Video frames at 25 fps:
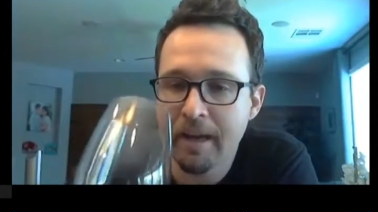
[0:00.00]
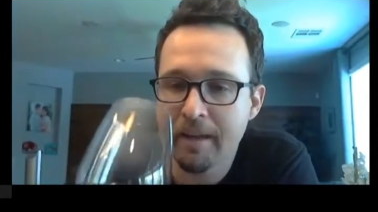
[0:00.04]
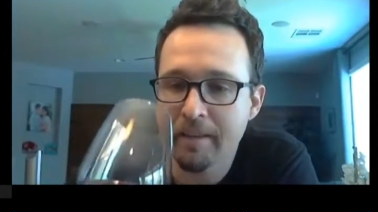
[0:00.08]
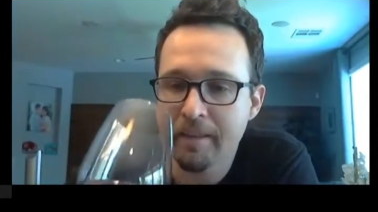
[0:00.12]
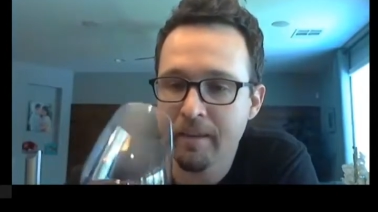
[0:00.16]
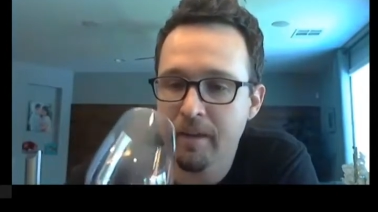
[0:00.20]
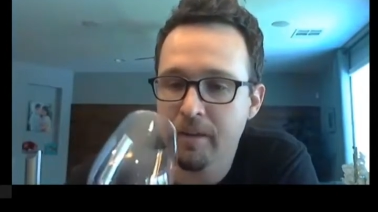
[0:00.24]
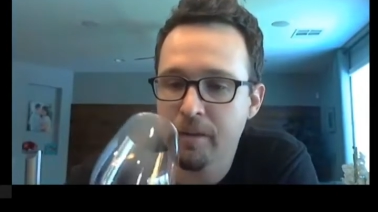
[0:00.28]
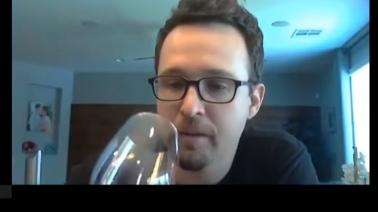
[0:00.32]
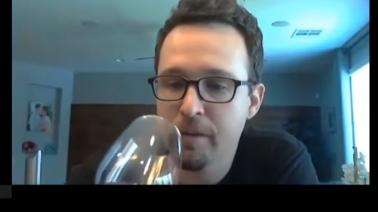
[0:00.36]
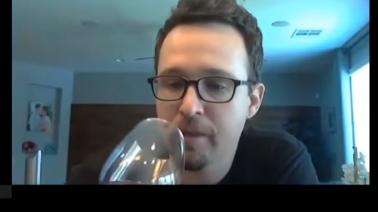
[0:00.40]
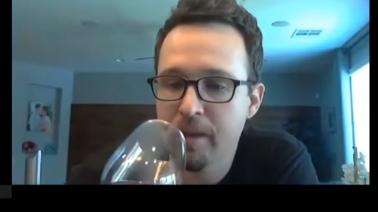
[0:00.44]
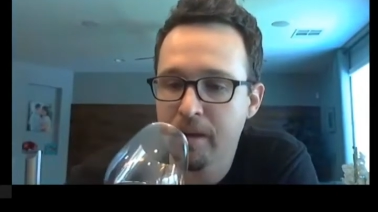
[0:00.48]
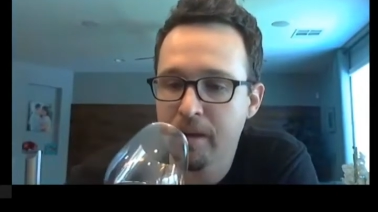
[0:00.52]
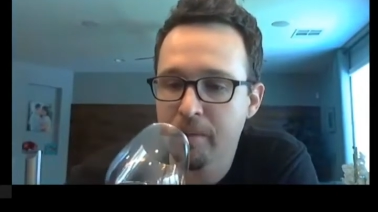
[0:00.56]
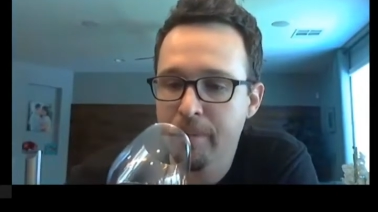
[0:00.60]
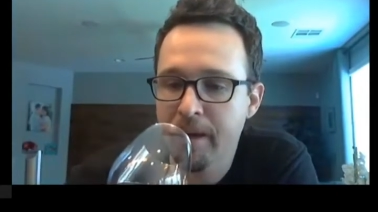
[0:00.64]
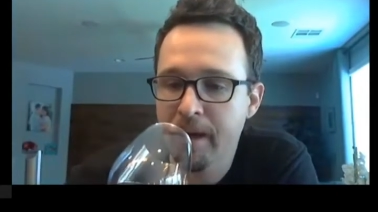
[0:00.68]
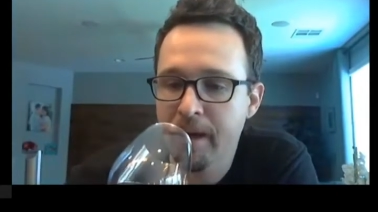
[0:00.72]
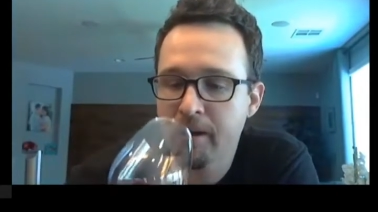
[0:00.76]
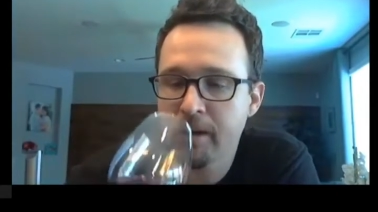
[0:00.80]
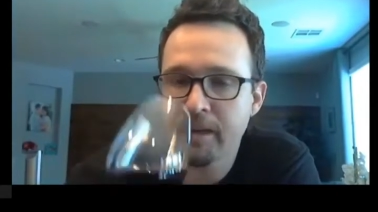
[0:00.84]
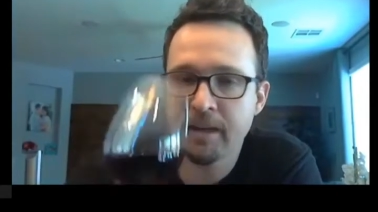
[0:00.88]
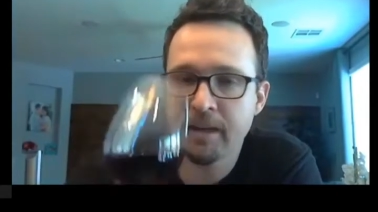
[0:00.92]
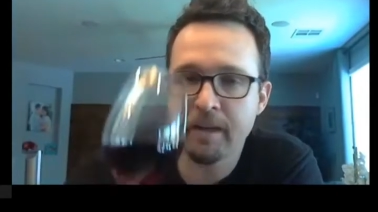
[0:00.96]
The other thing
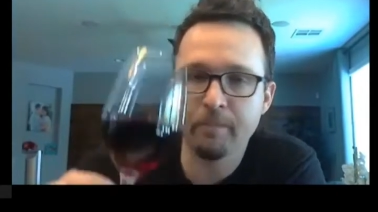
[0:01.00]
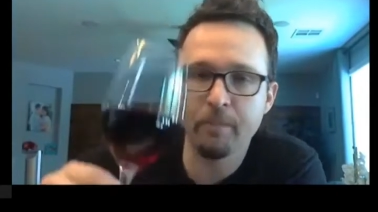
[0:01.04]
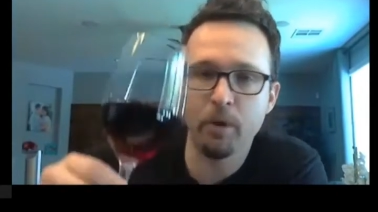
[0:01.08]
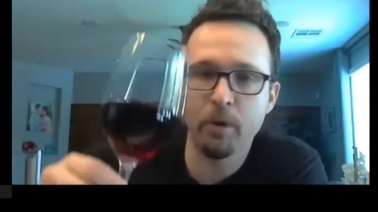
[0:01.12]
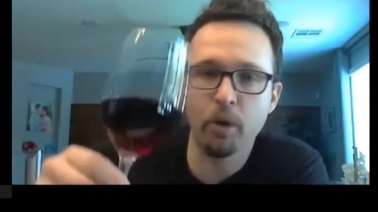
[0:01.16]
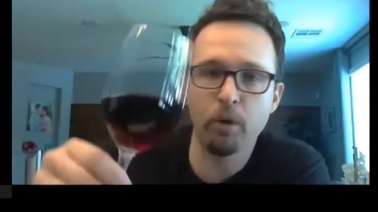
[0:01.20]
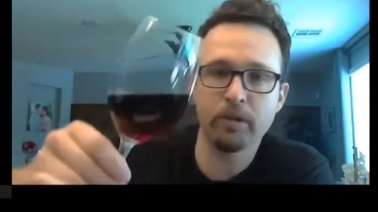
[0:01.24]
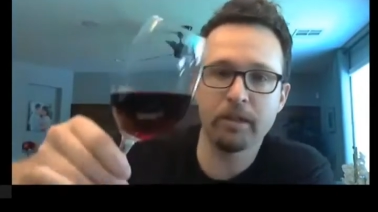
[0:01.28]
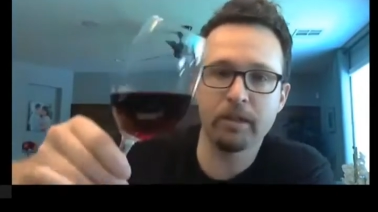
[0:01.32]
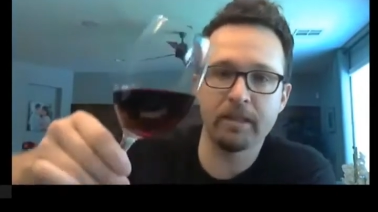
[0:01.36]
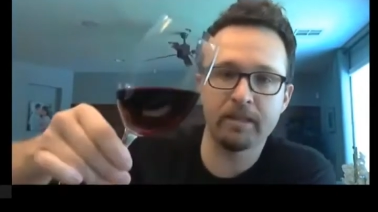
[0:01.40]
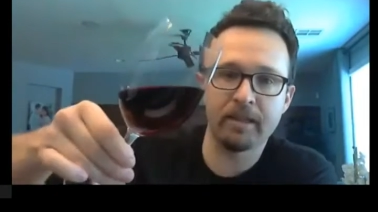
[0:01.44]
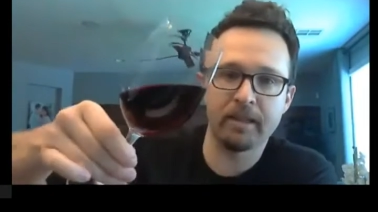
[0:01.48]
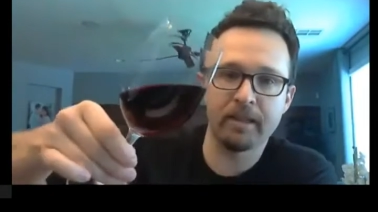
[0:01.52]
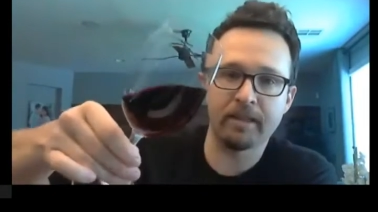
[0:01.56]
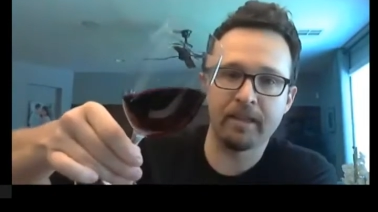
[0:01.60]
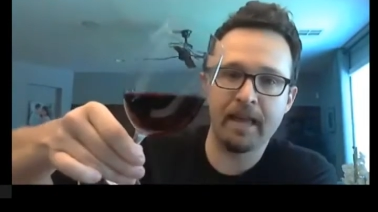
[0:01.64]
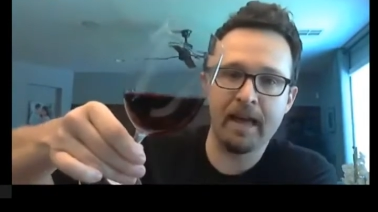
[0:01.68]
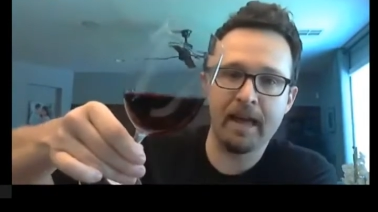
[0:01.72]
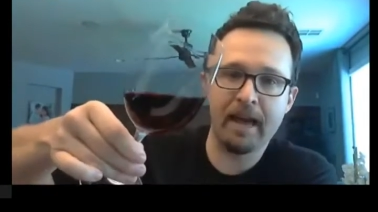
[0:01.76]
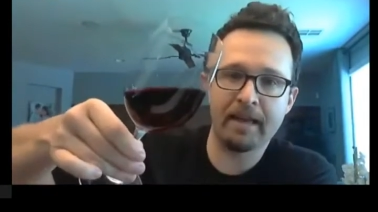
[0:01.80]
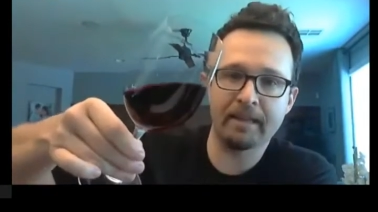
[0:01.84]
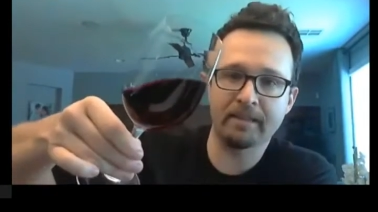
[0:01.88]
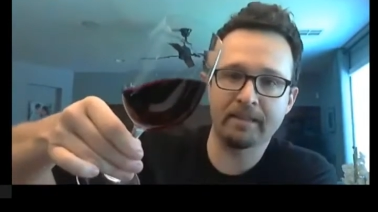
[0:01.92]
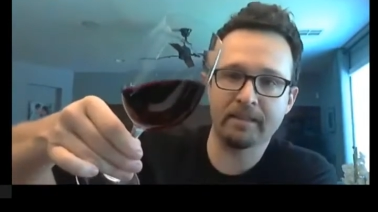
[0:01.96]
about it, and I'm holding the
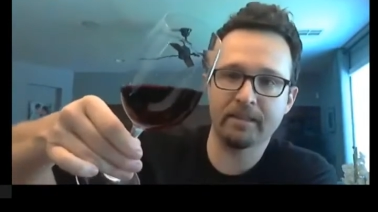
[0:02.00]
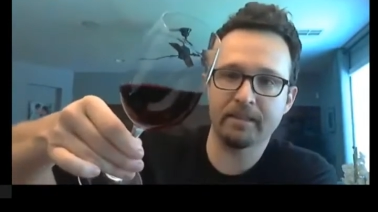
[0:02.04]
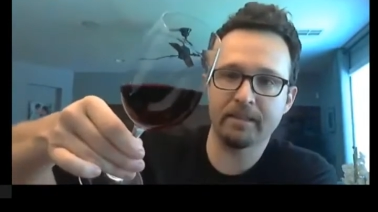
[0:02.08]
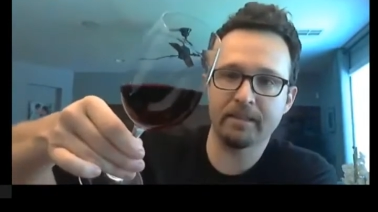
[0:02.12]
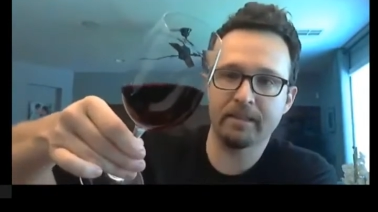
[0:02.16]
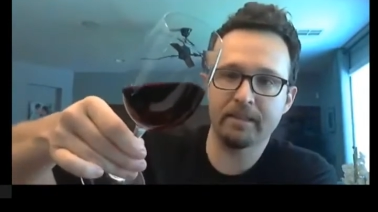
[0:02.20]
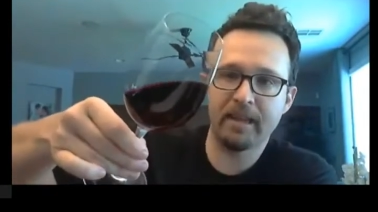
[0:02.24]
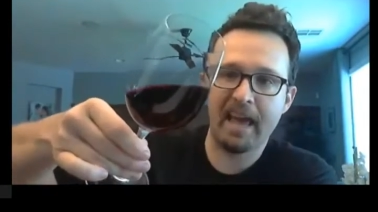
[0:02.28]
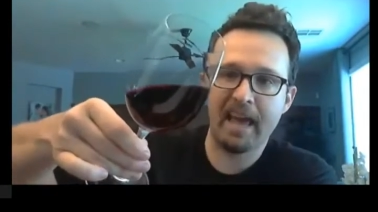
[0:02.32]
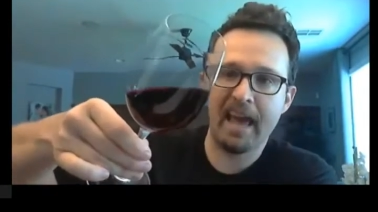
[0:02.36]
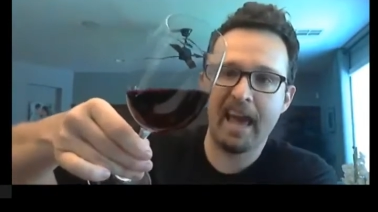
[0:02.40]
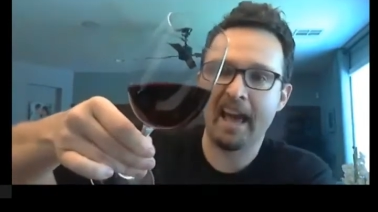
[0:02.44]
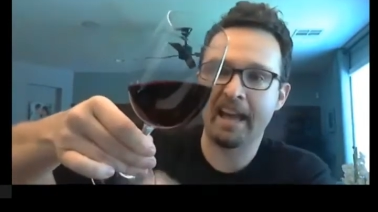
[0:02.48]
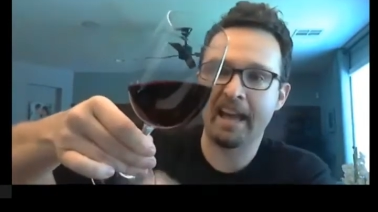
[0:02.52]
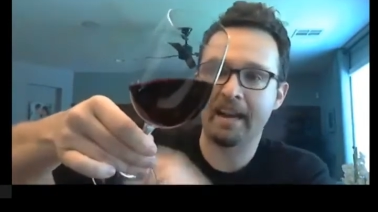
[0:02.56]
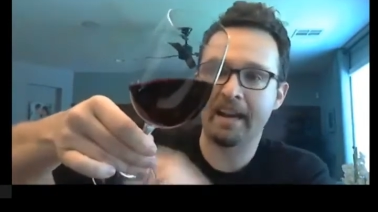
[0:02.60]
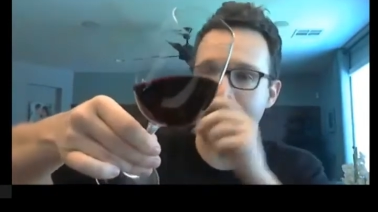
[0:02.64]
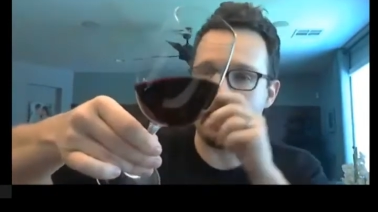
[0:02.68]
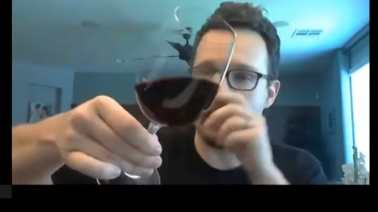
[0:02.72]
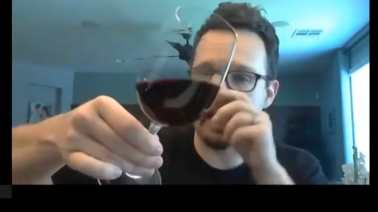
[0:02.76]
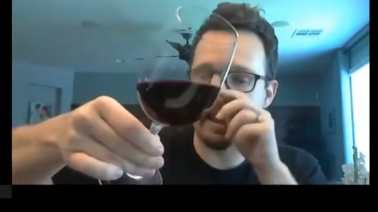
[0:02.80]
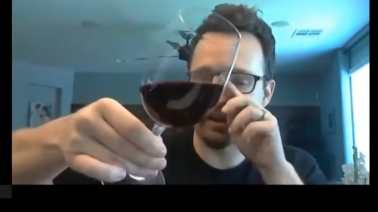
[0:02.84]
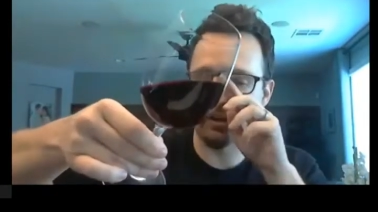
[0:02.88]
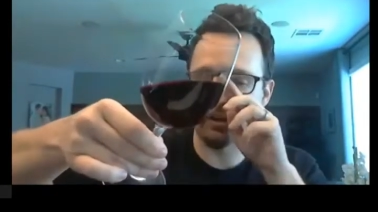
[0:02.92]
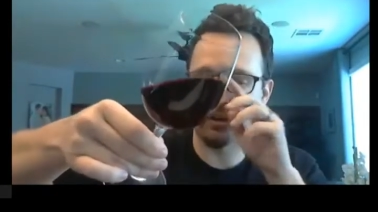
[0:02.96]
glass at an
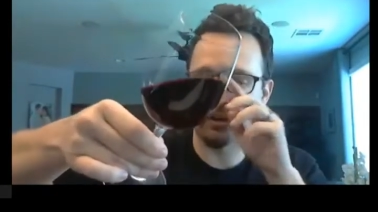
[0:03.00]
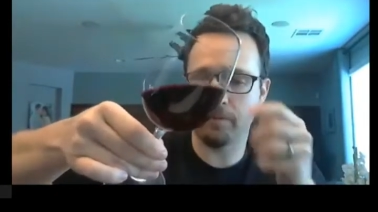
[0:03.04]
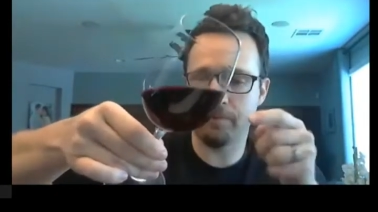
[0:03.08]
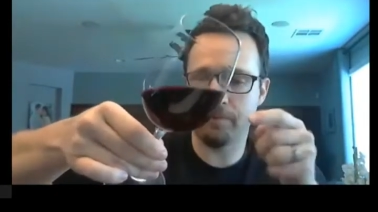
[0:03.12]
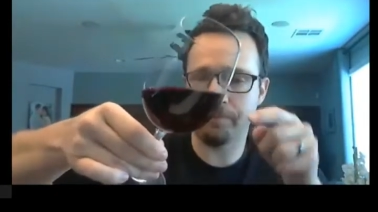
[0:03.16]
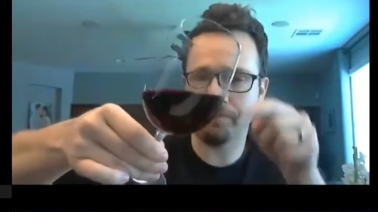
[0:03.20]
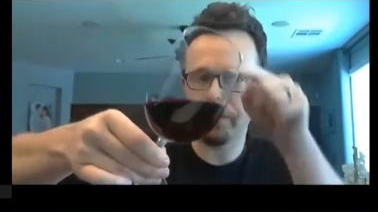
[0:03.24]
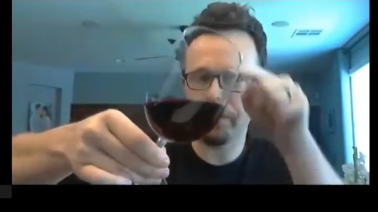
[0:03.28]
angle,